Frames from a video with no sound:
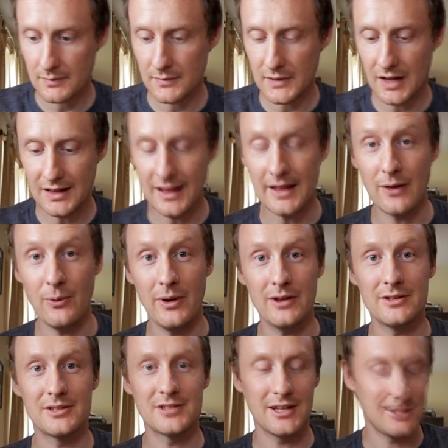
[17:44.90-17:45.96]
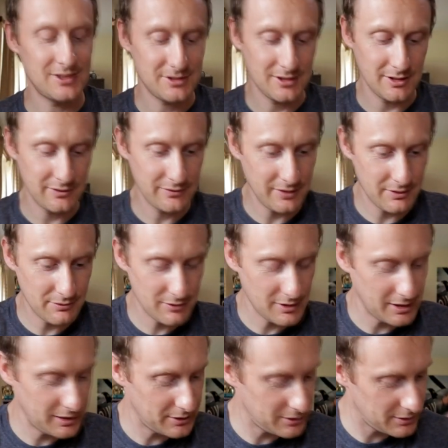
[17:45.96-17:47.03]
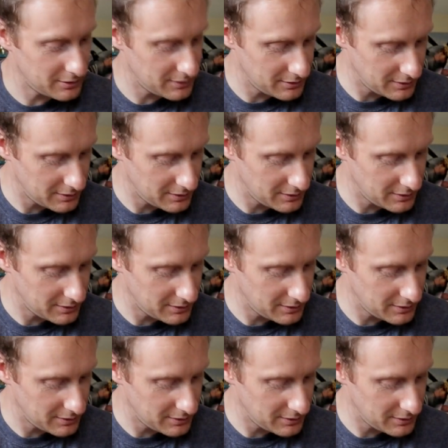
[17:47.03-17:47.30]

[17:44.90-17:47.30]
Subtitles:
I like well designed stuff, I really do.